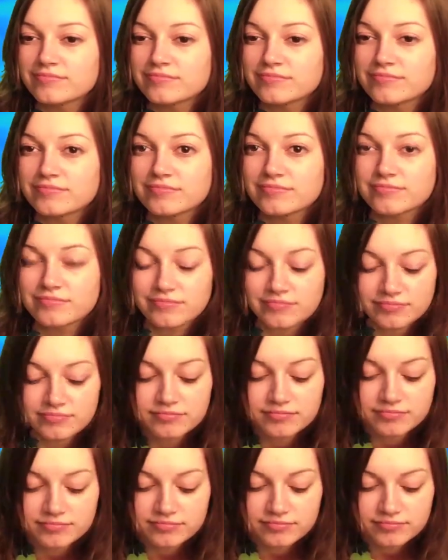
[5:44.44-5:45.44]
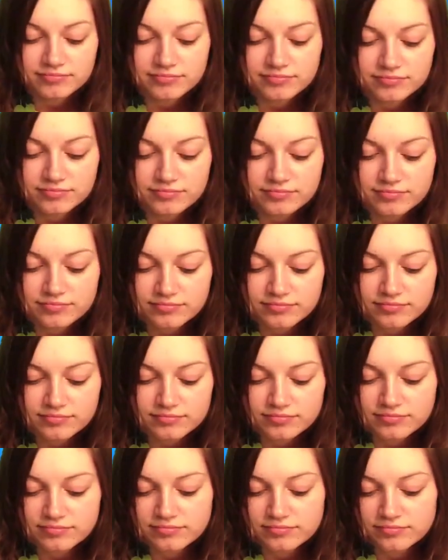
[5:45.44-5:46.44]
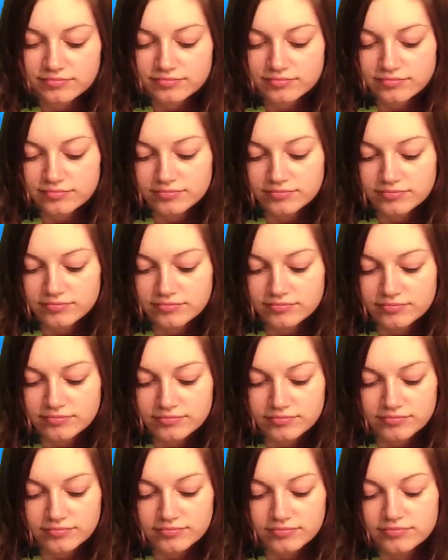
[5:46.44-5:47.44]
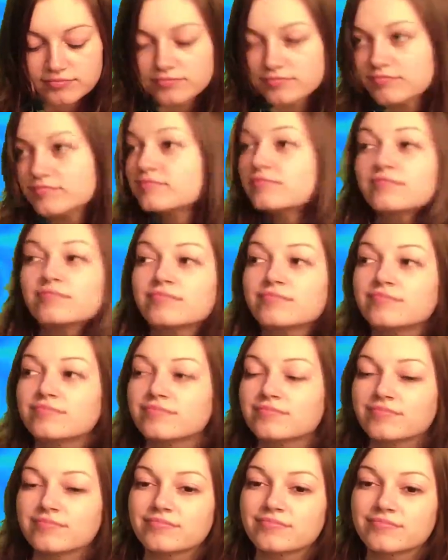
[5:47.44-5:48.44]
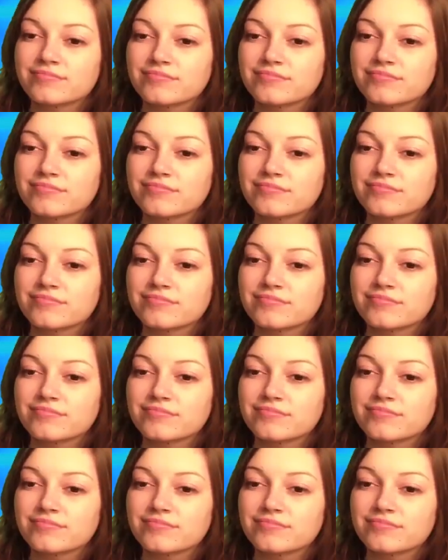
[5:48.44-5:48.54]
No words are spoken by the person on screen.